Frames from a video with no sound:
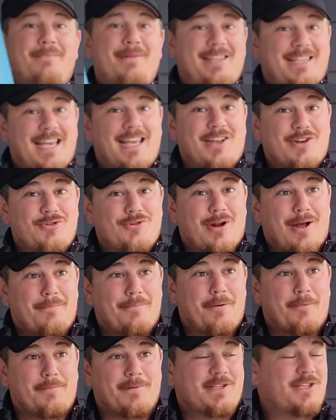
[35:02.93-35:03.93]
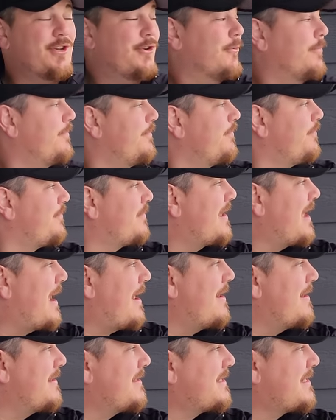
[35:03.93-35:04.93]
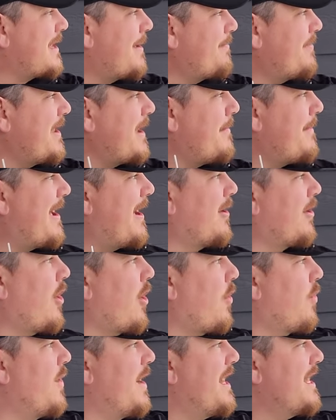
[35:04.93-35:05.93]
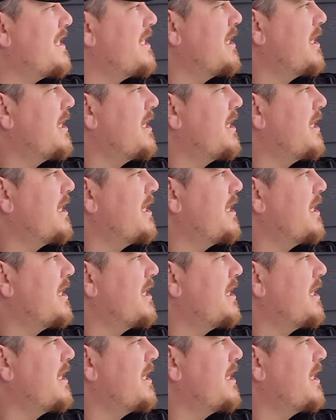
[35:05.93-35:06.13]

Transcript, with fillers: means I can do it on purpose too. And something about our wind